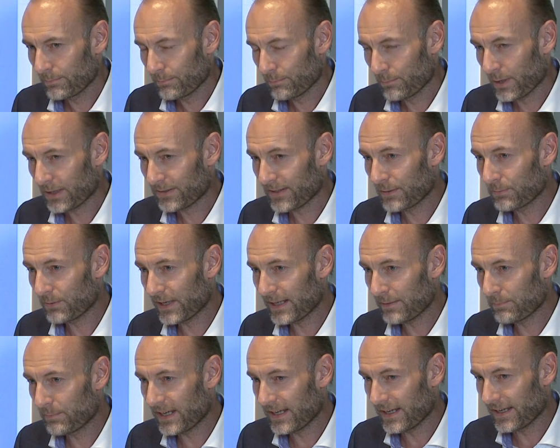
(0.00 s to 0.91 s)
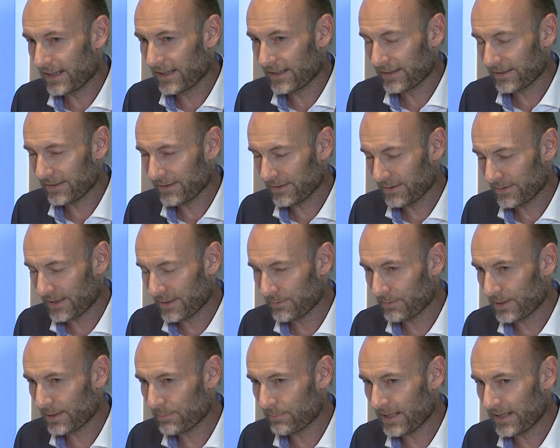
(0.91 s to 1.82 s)
but they will
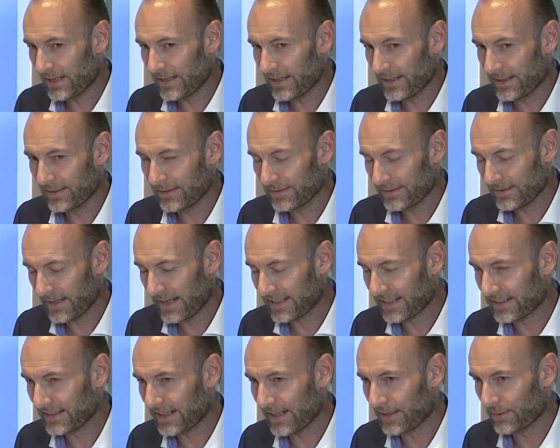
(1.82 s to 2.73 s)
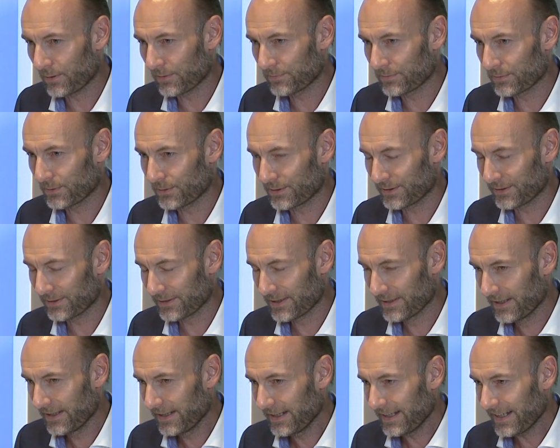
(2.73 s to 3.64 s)
be taken care of for
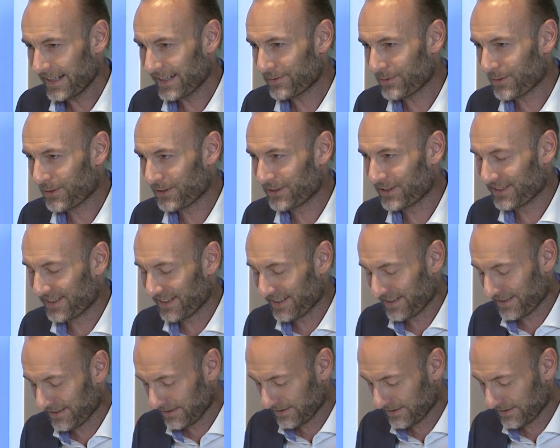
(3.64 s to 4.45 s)
eternity.